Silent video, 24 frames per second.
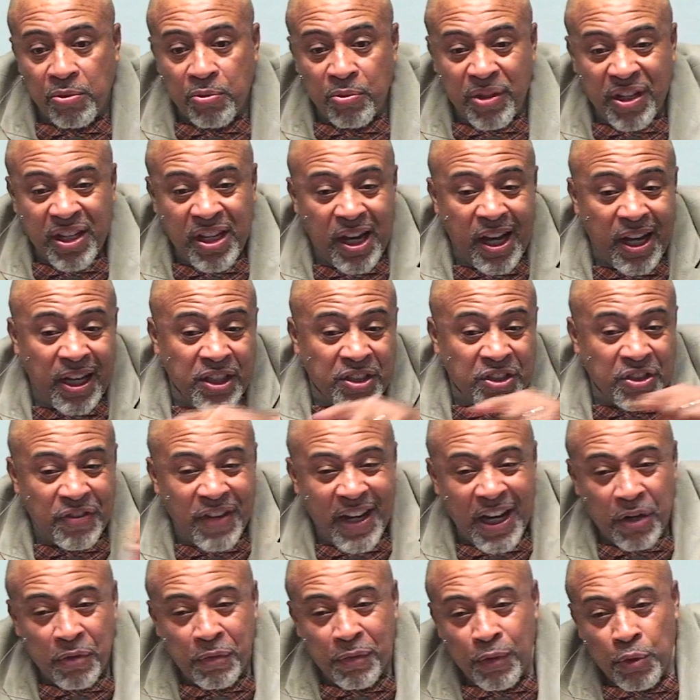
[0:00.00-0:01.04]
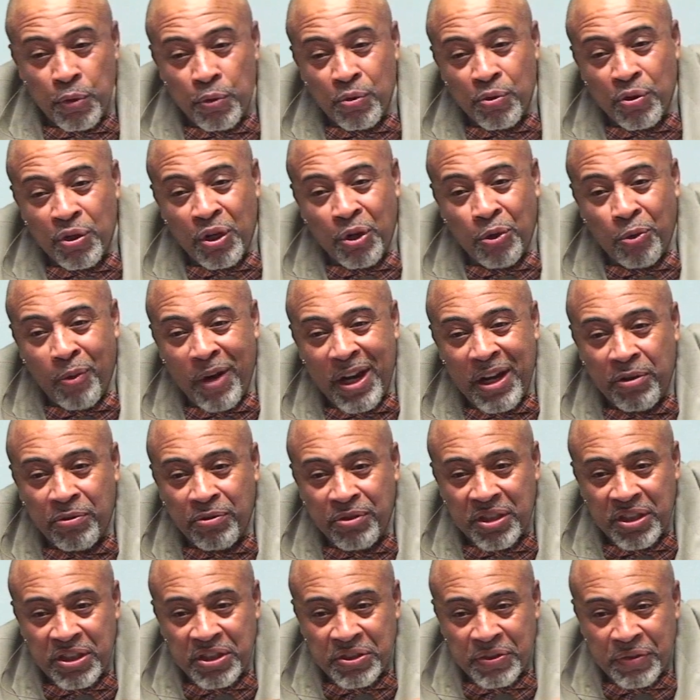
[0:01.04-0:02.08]
regardless of how folk
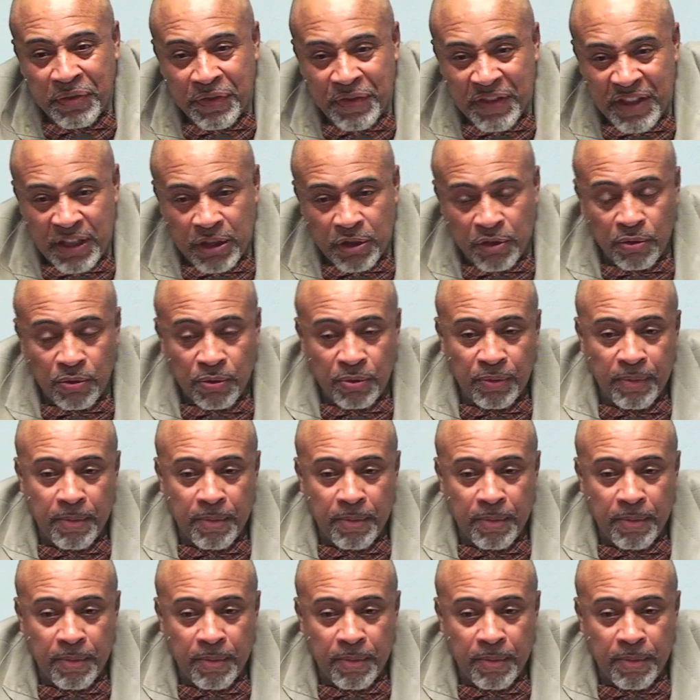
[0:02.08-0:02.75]
around us feel.